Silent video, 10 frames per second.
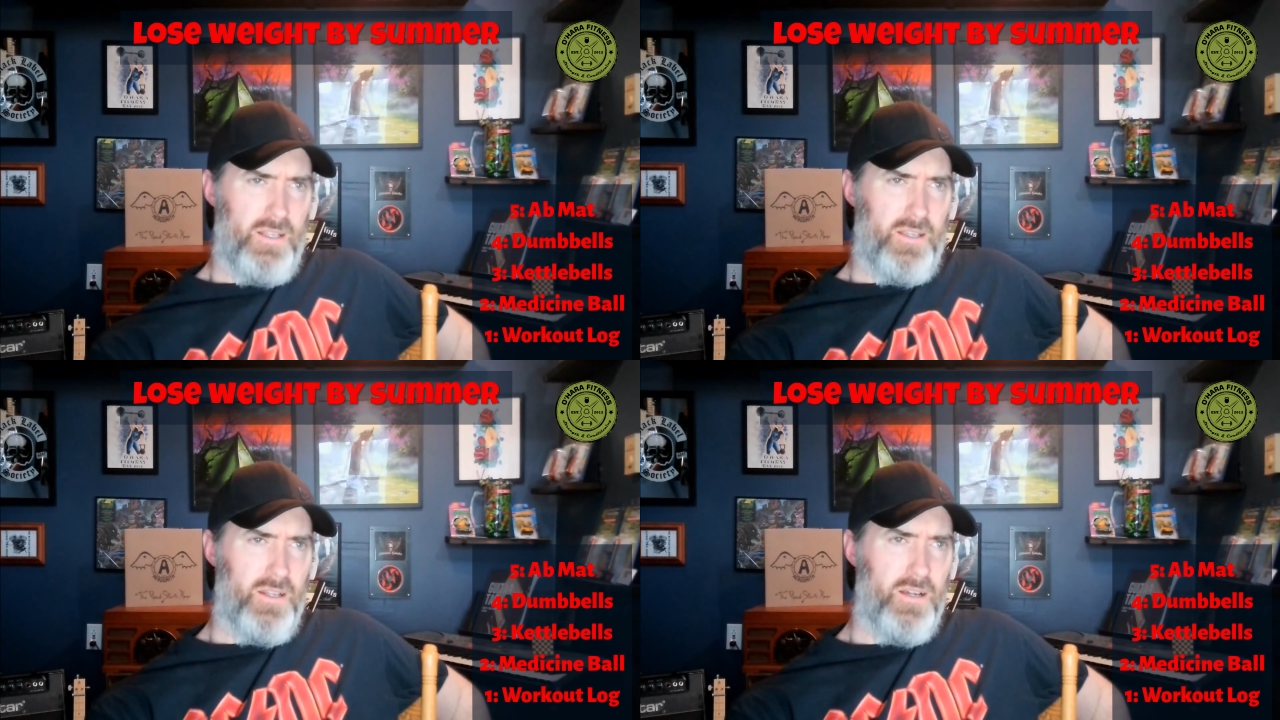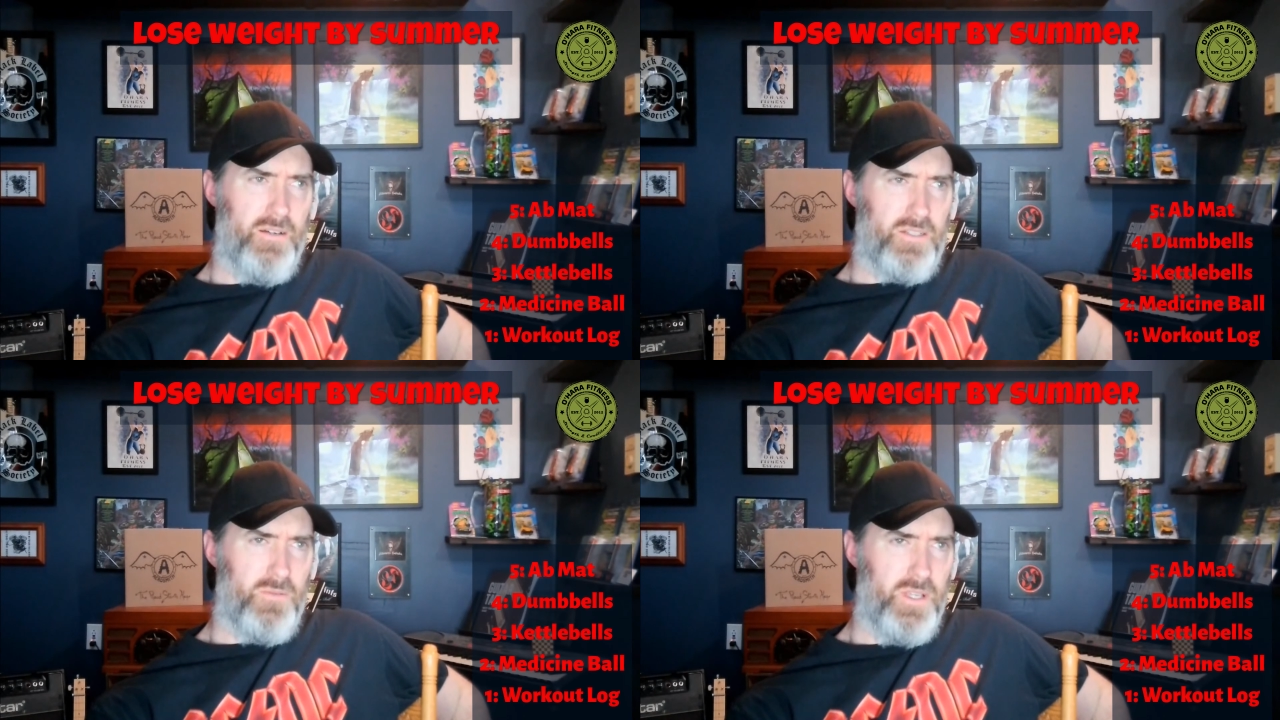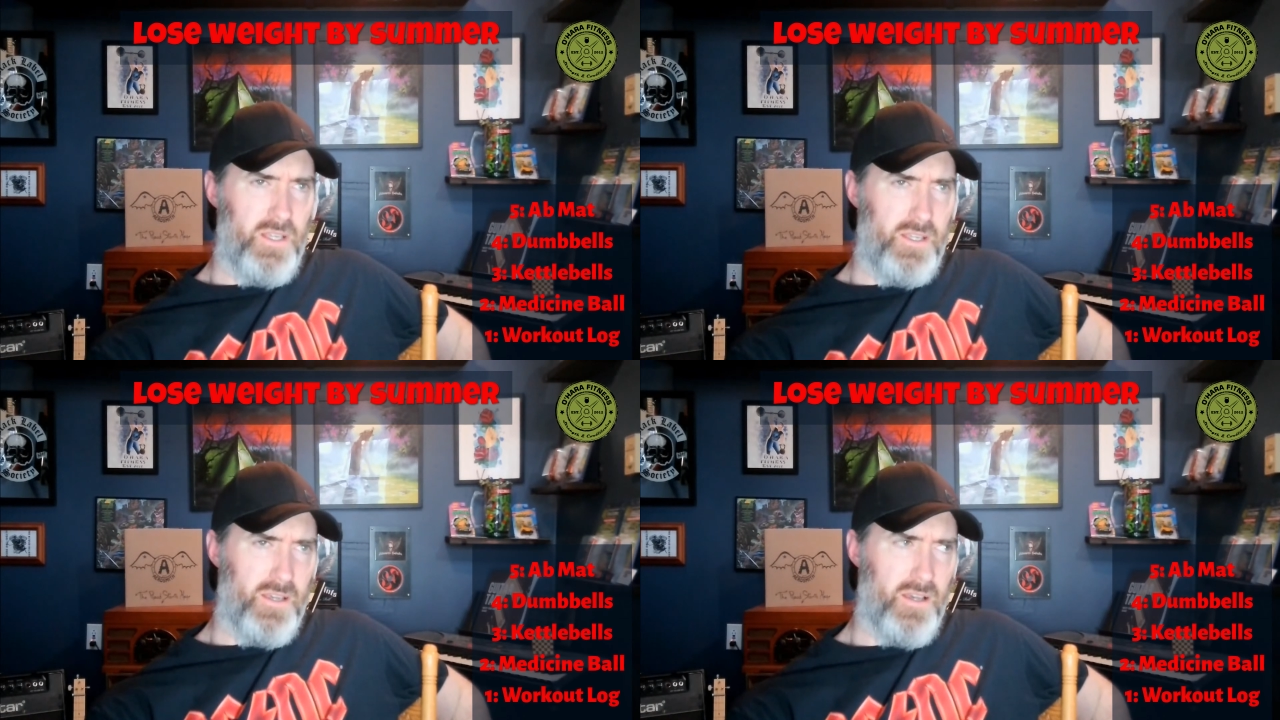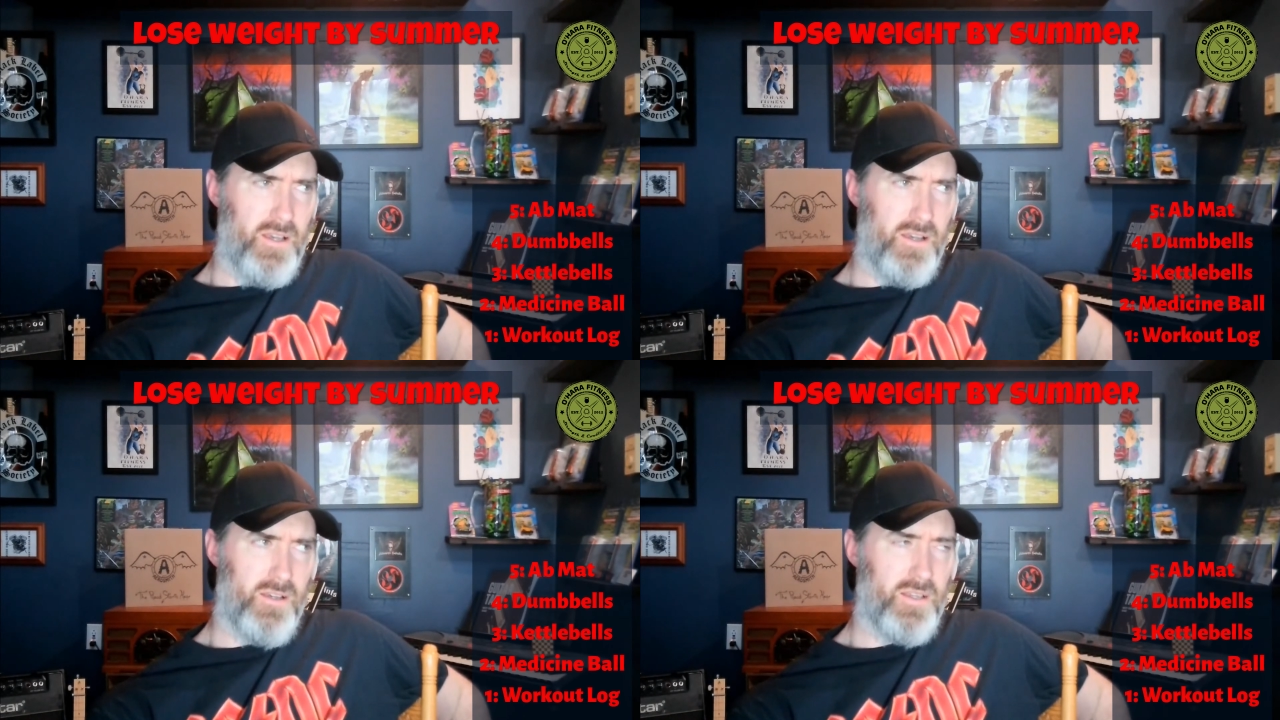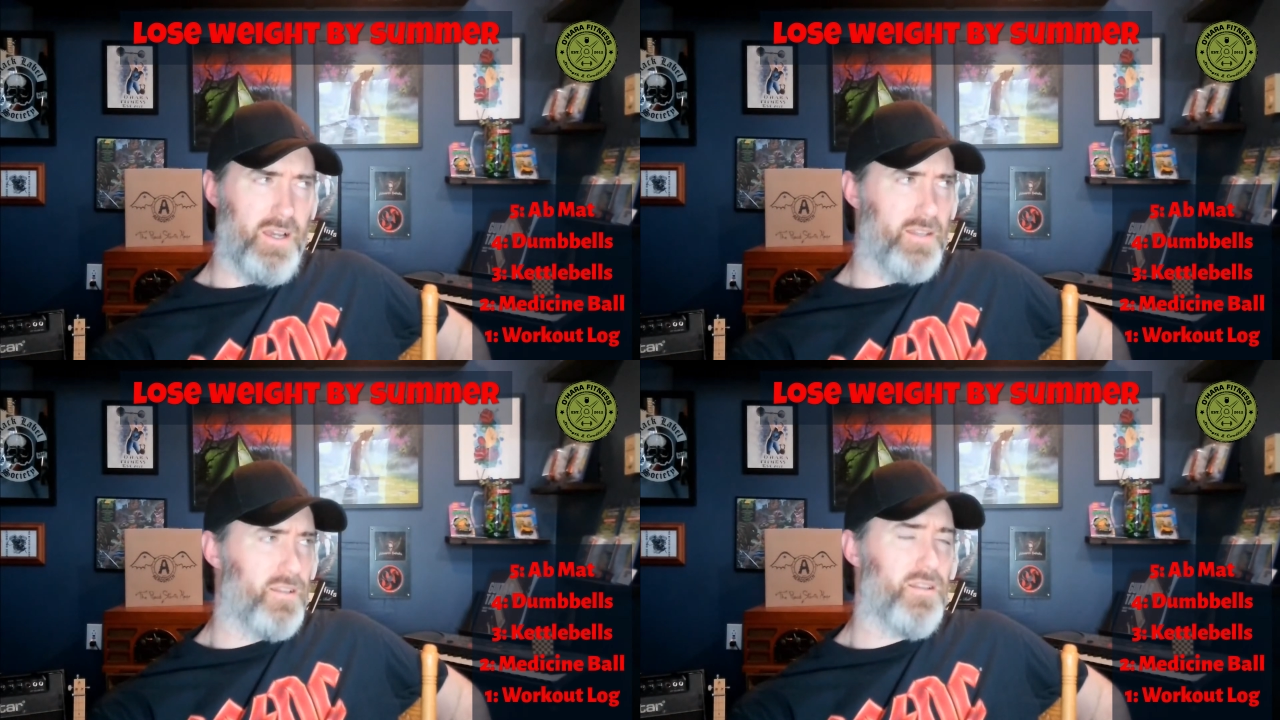We
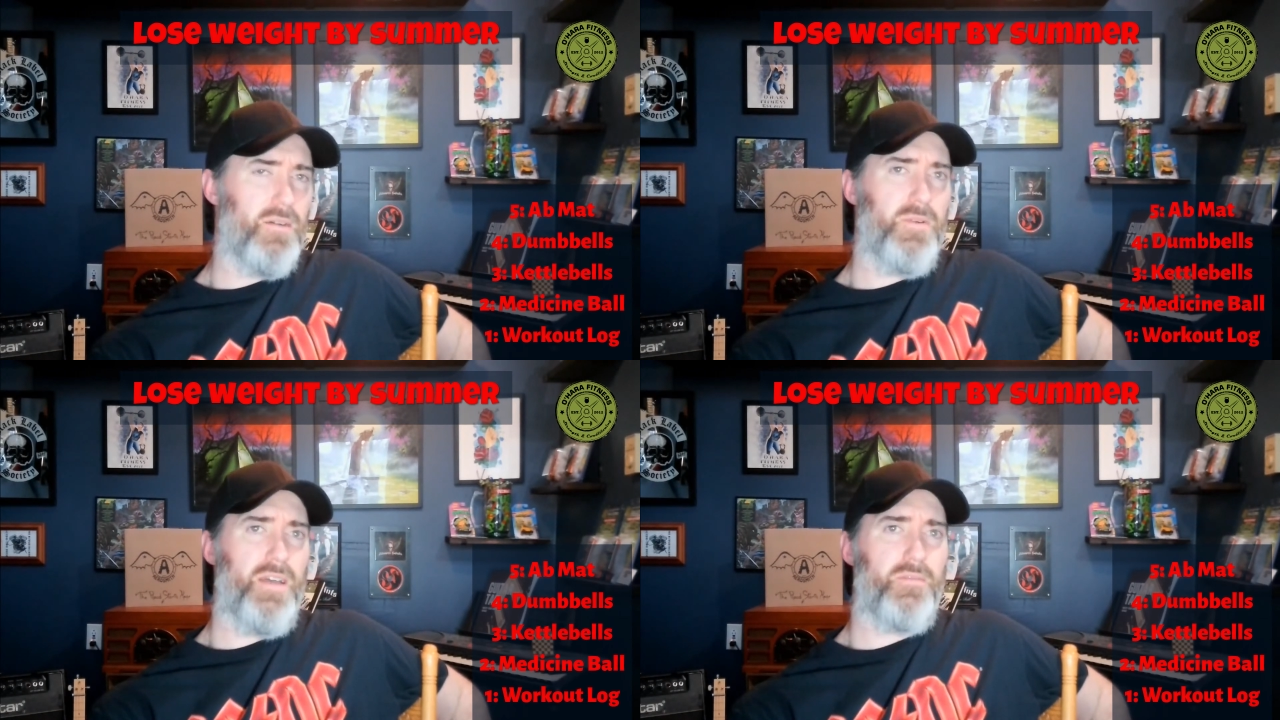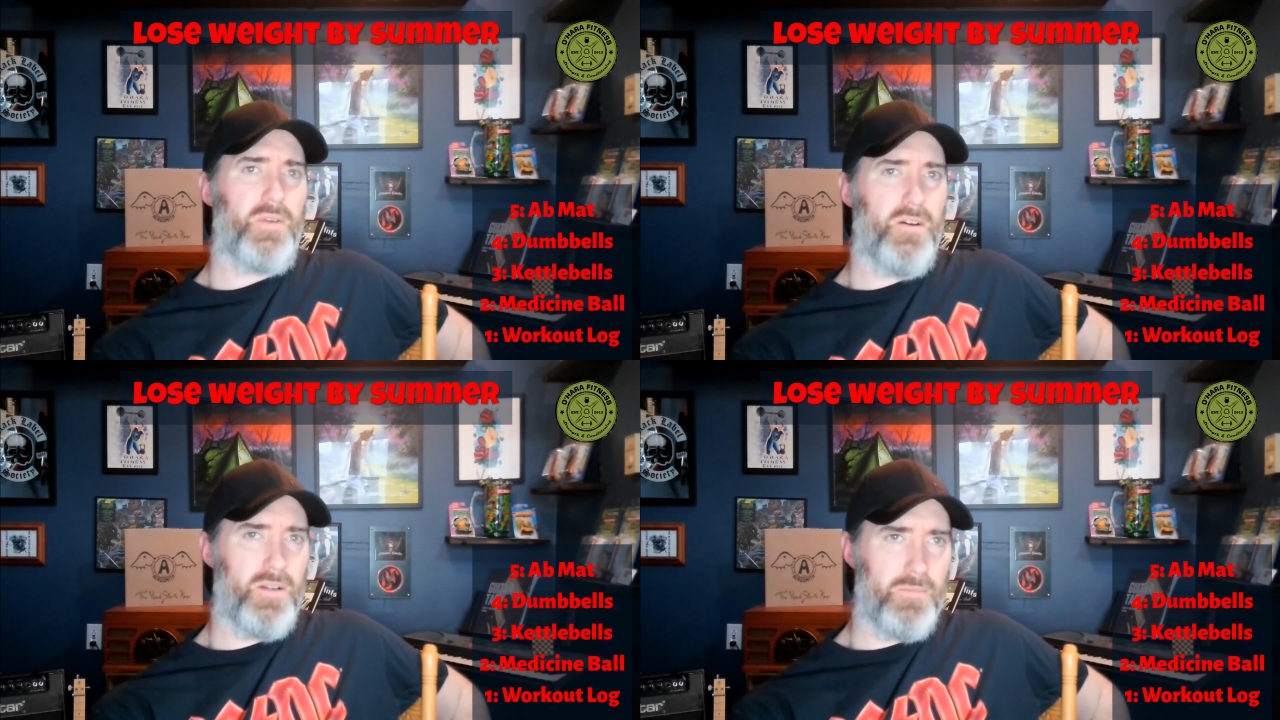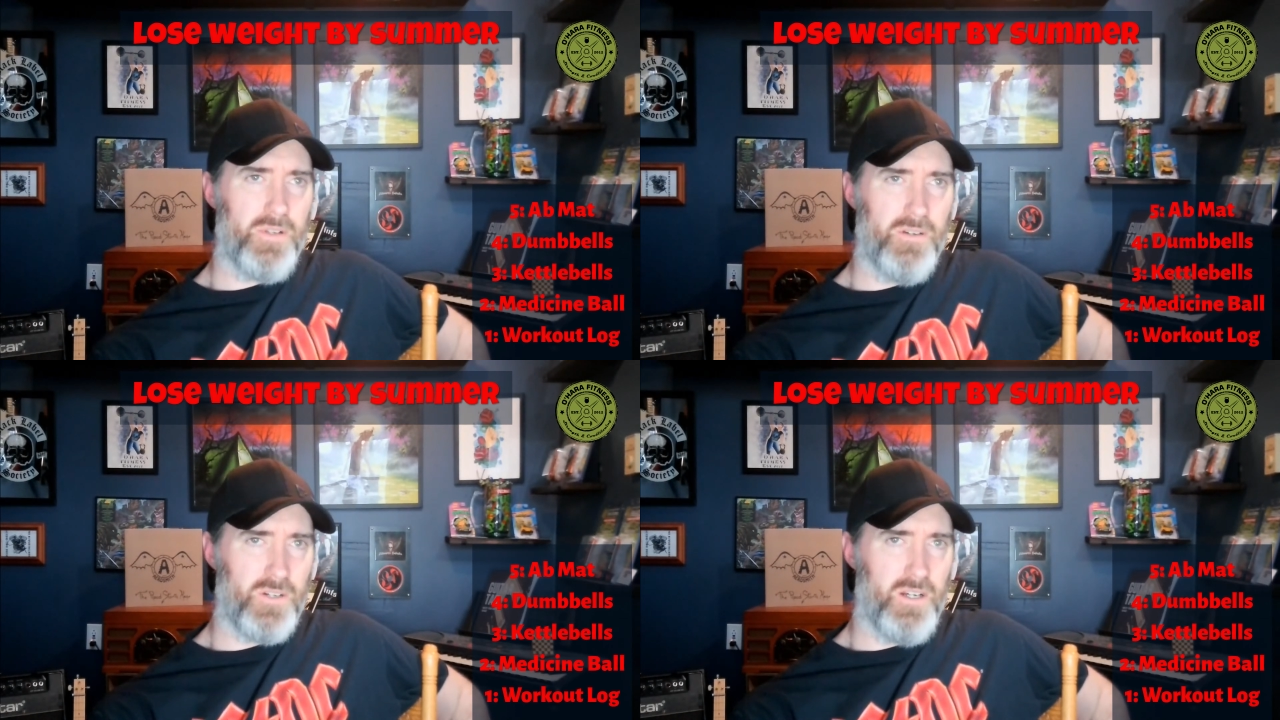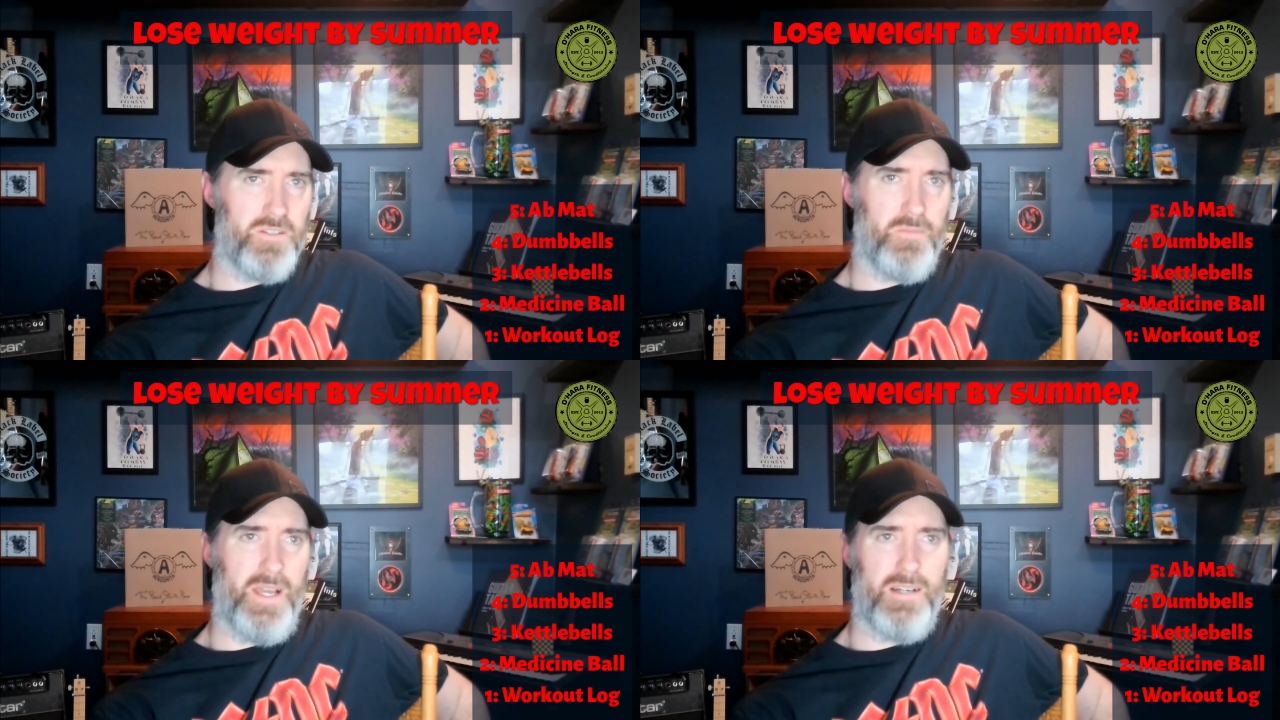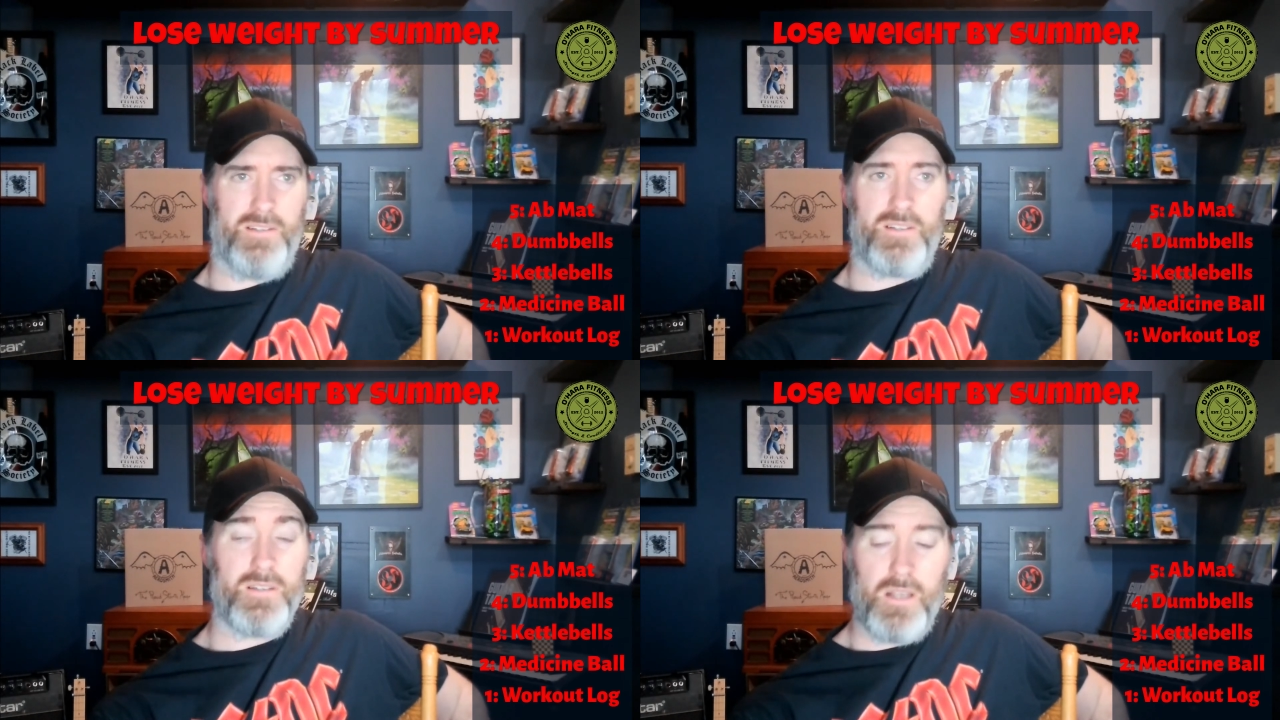got at the club, we have them going up to over 100
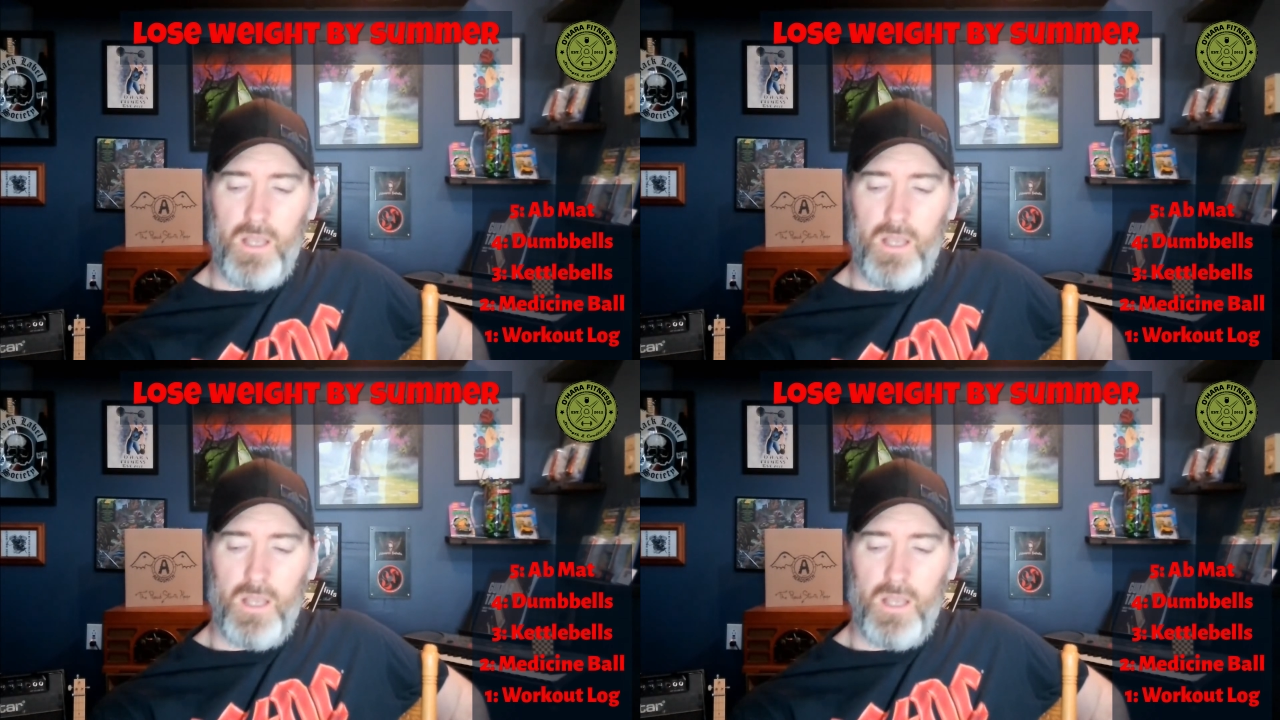pounds.